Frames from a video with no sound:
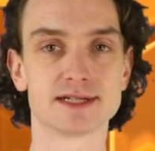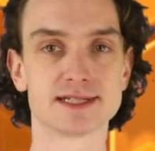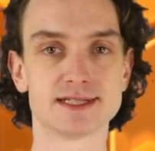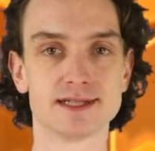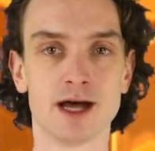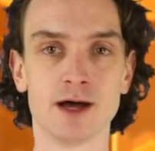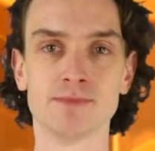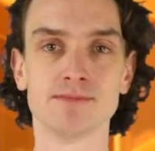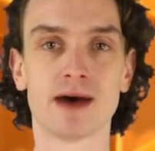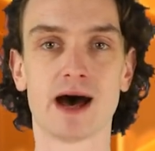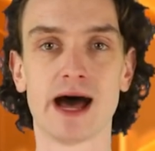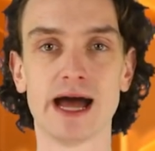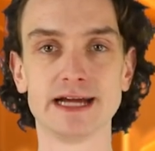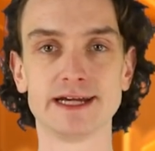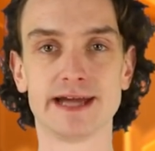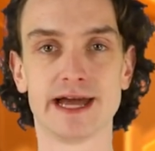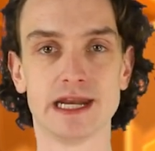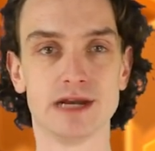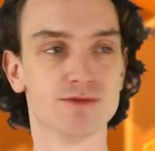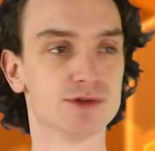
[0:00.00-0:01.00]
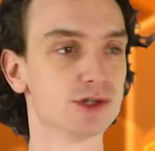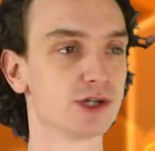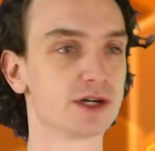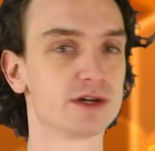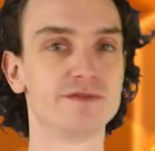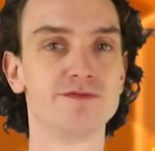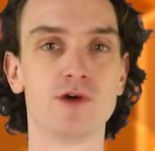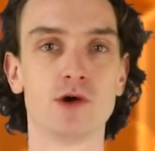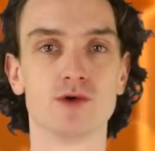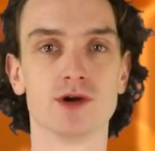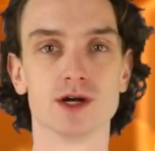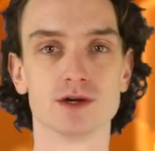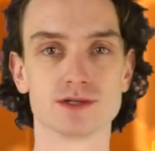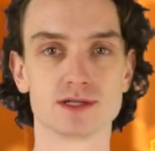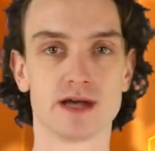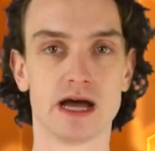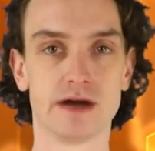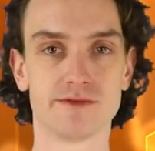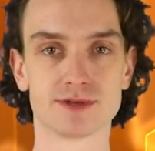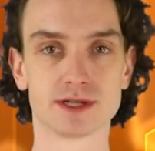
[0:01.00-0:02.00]
to some, I can't even look at
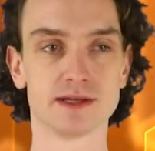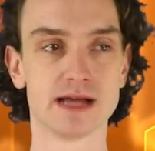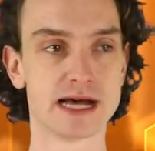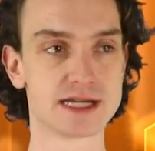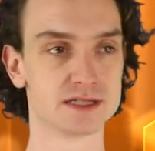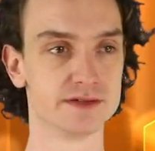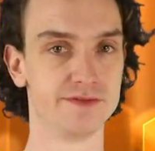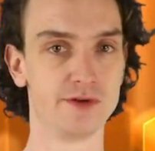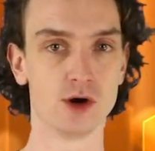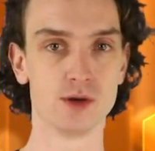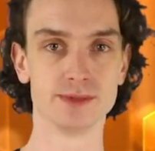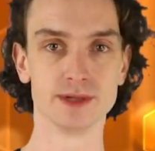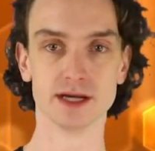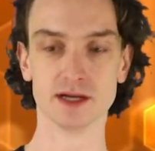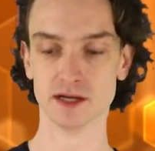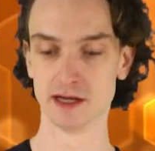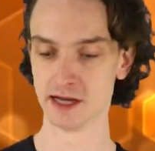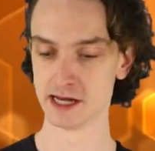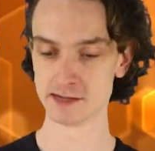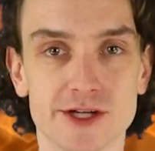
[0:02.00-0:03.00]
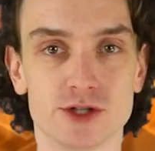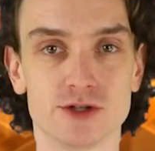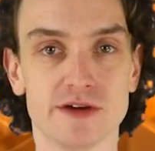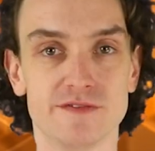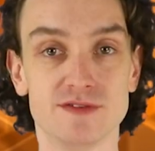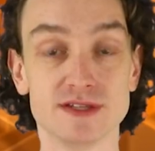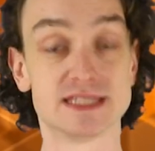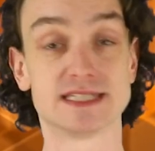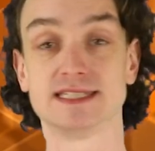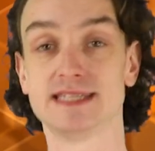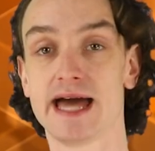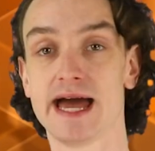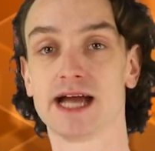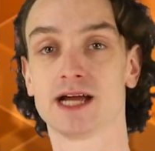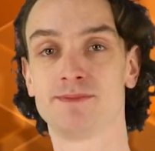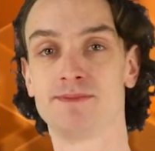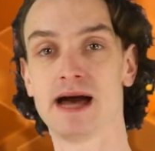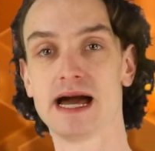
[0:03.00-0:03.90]
photos, I have thalassophobia. The Griffin sank